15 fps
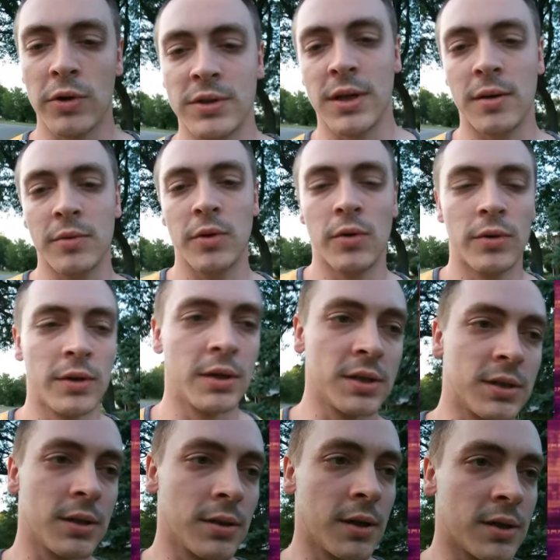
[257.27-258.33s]
spend more time doing
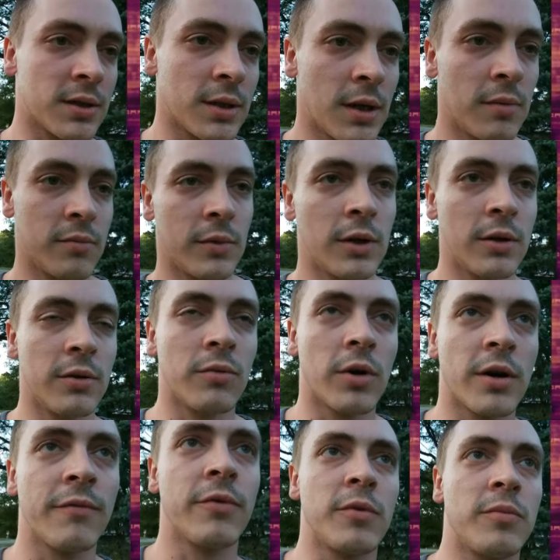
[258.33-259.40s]
this and less time, you know,
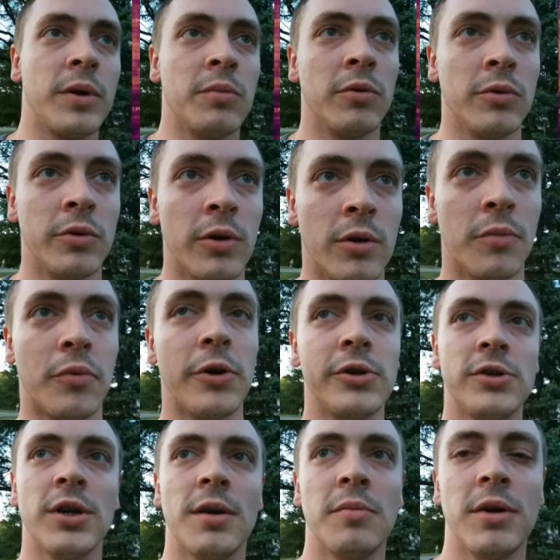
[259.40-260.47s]
working for people who don't
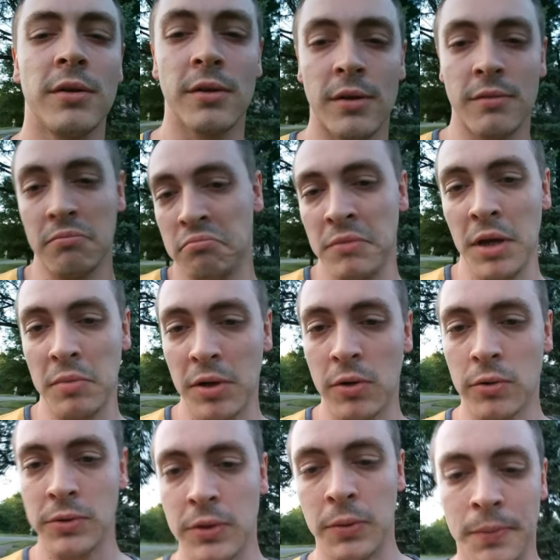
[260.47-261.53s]
appreciate me, then that'd be
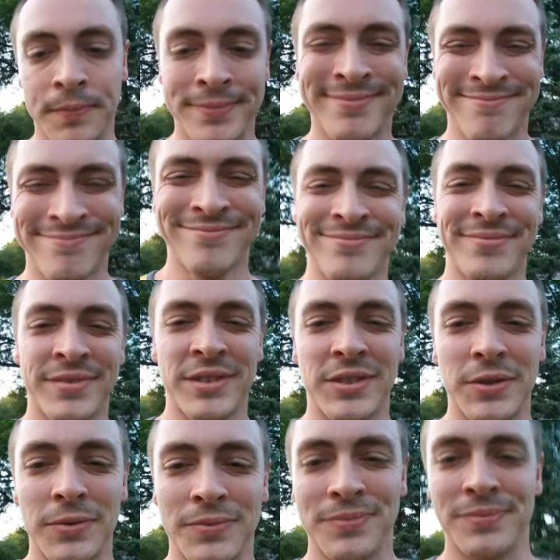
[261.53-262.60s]
cool too.
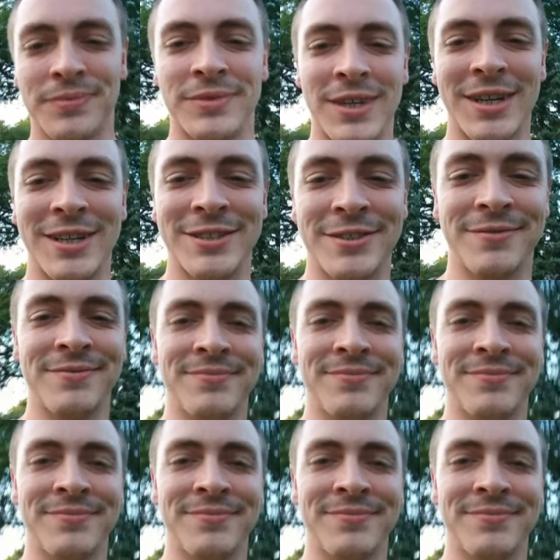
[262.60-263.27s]
So, take